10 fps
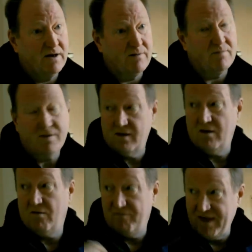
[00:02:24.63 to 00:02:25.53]
and
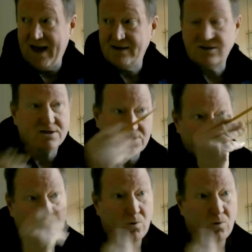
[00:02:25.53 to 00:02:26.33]
of that it's the